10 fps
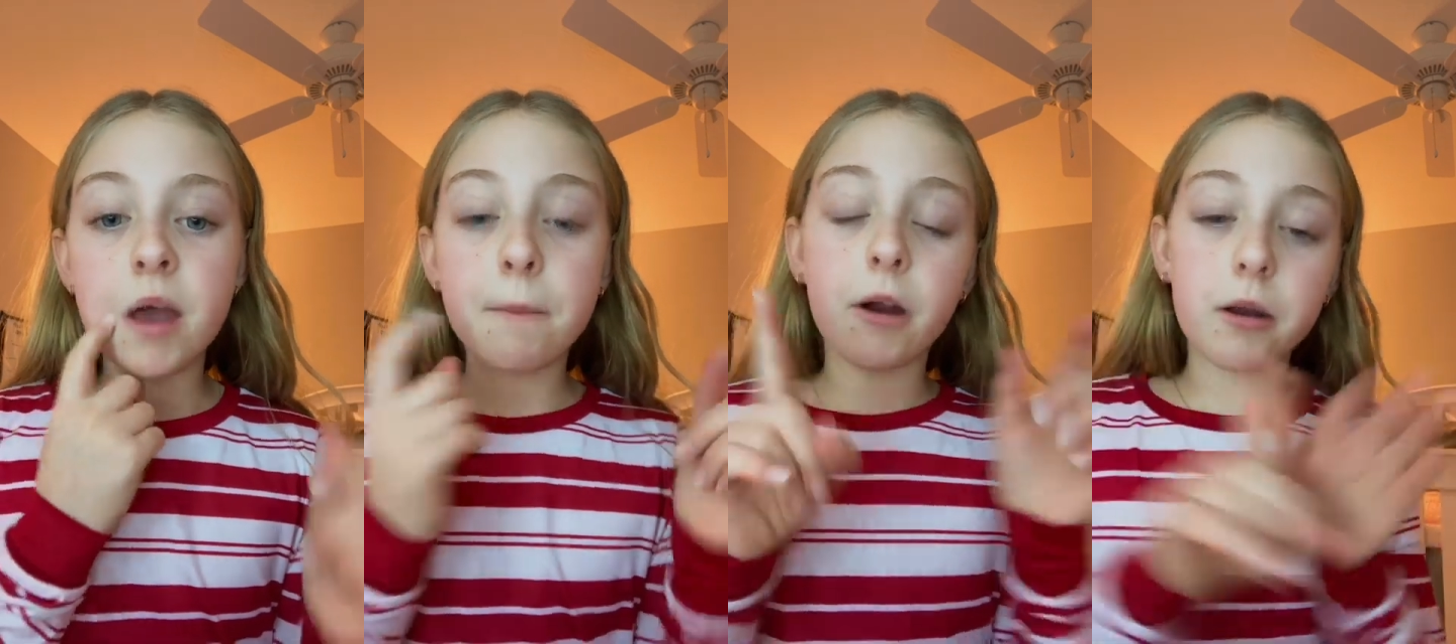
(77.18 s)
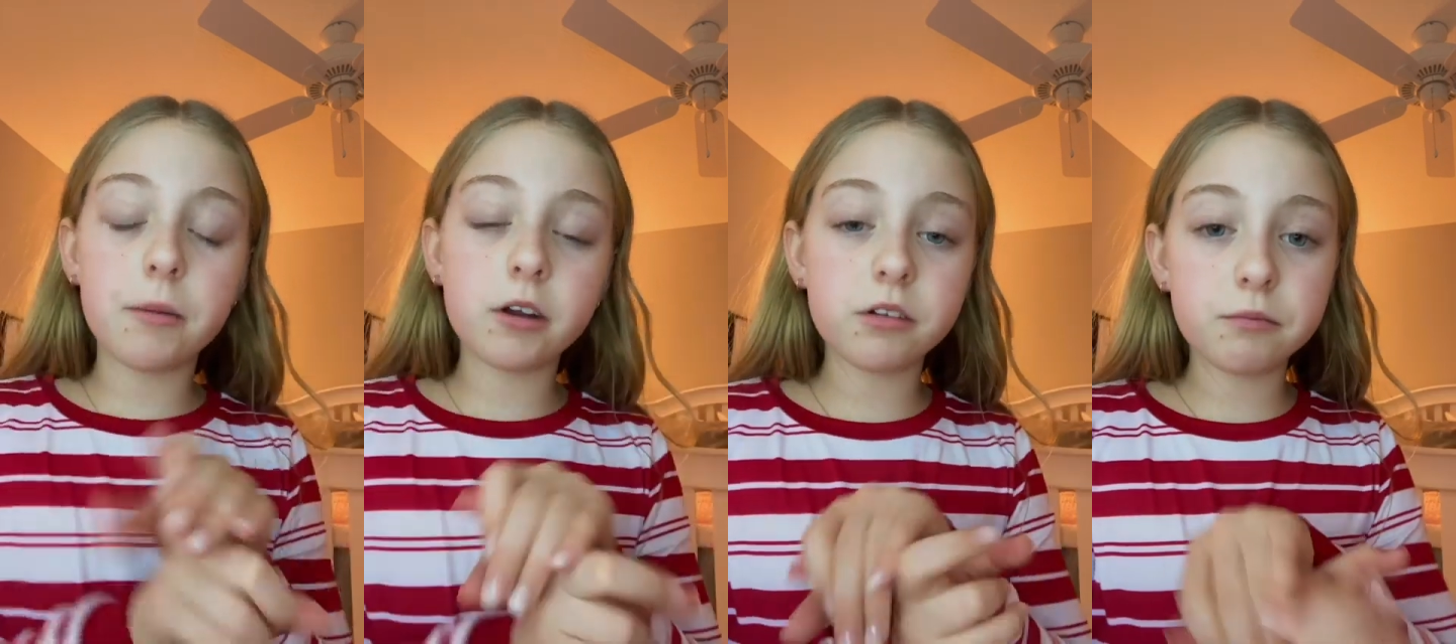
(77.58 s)

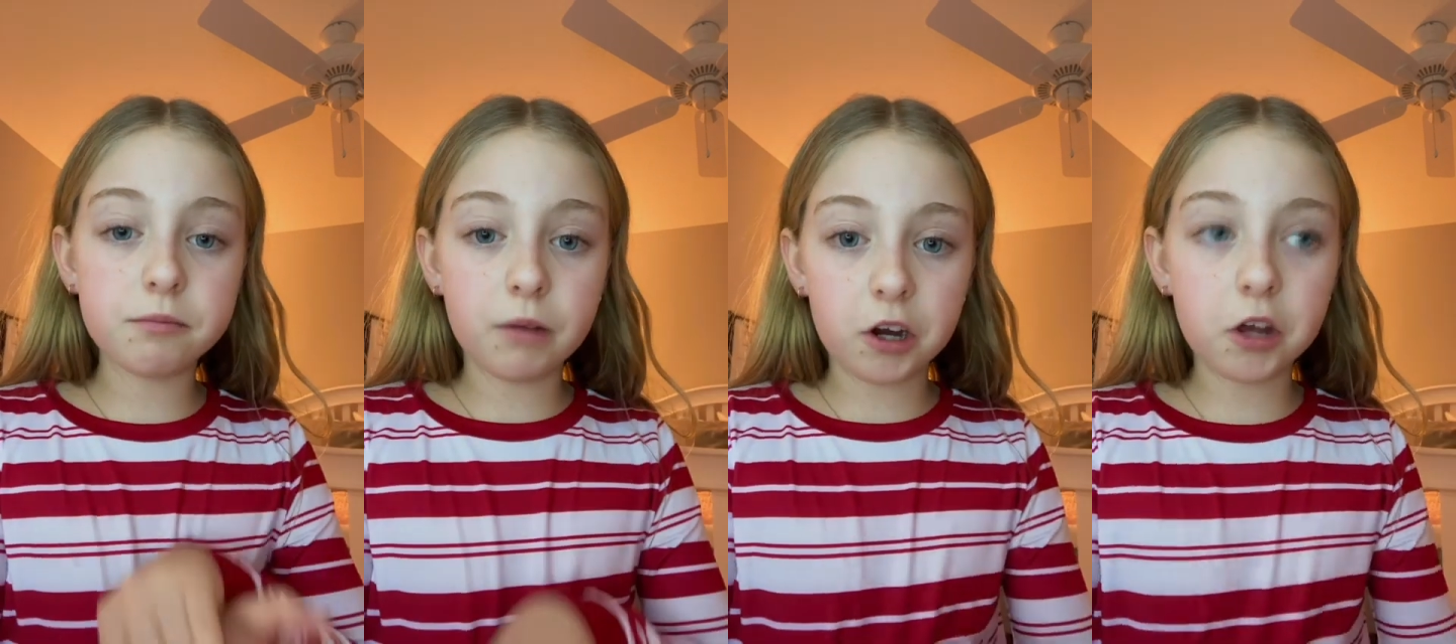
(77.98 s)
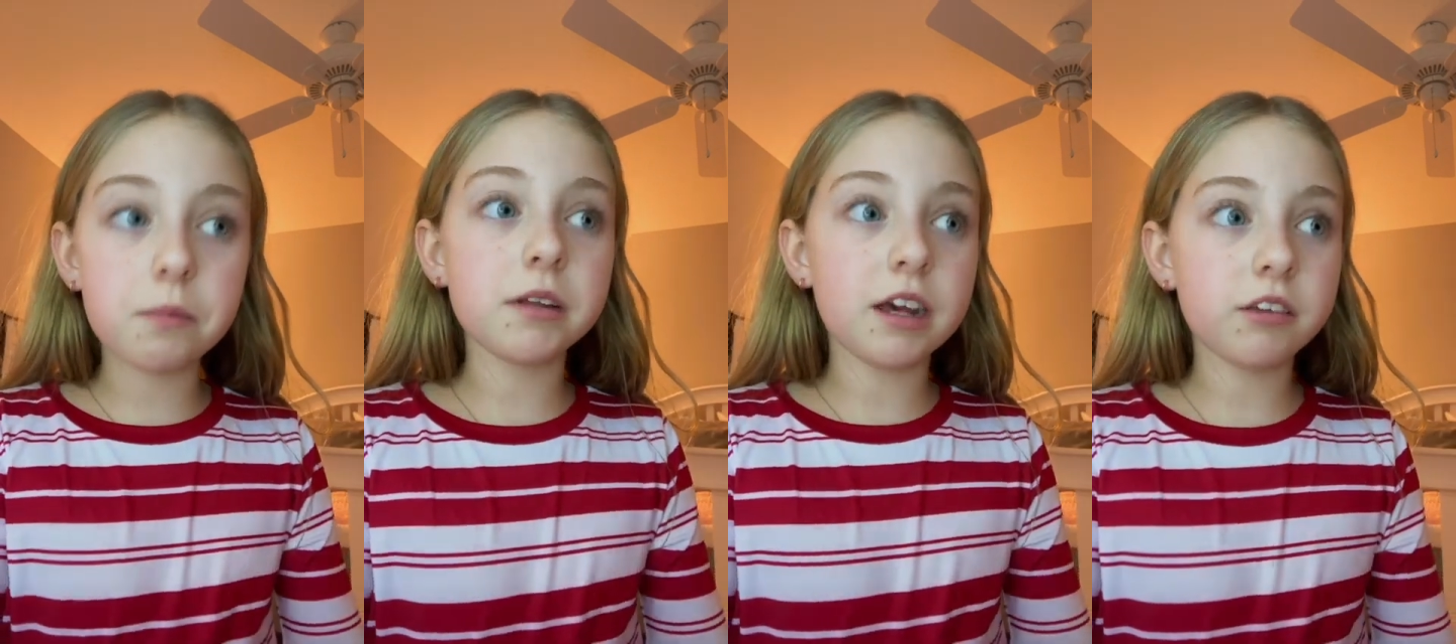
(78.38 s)
Mario
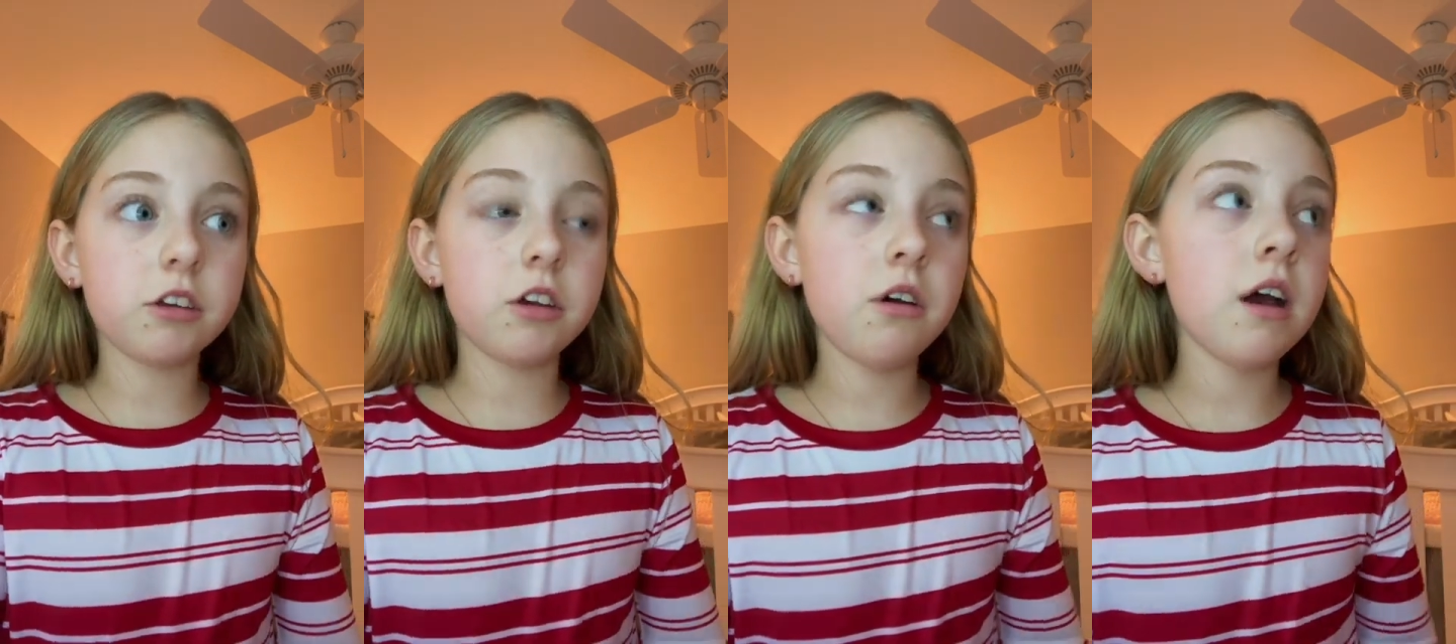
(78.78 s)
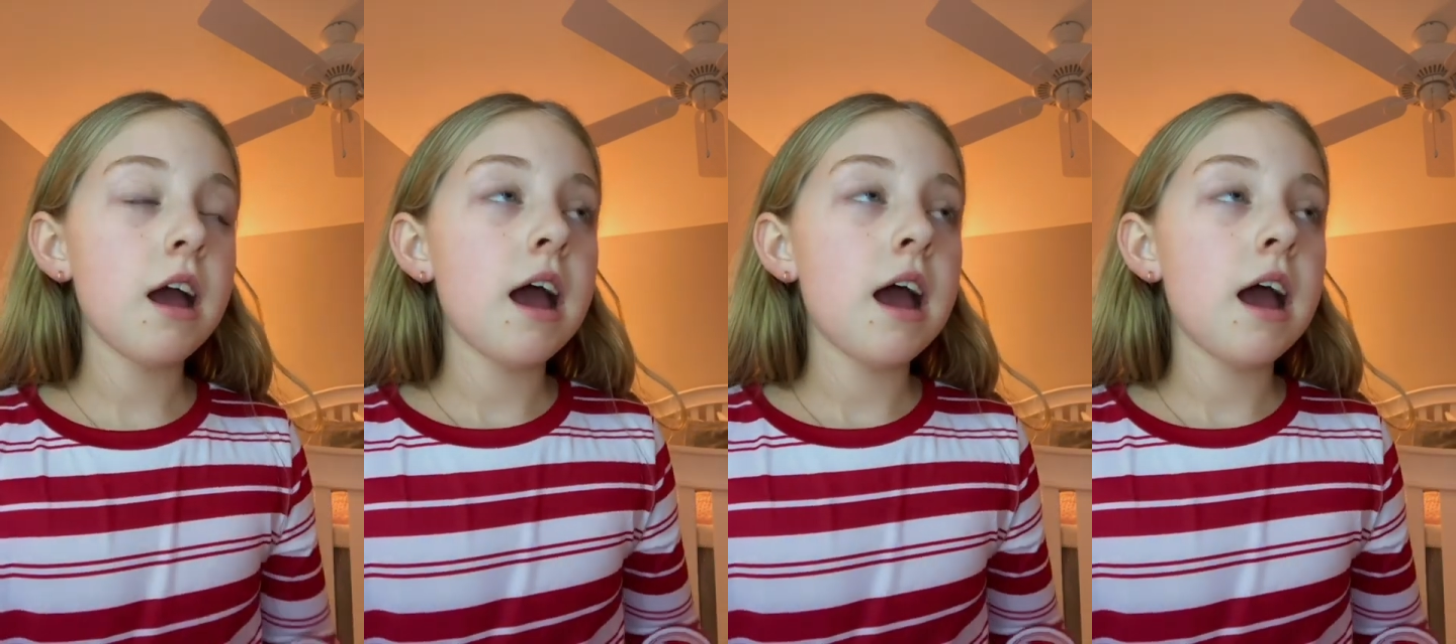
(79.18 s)
Badescu.